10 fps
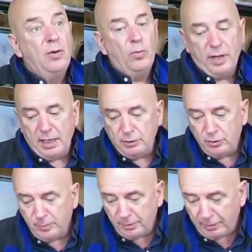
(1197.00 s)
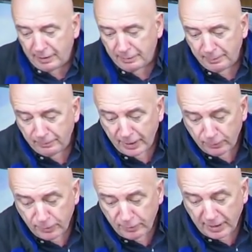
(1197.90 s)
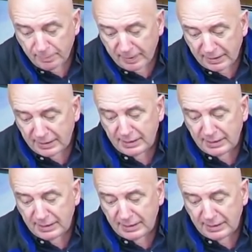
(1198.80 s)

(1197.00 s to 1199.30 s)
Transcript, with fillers: what I do be recommend, what I would recommend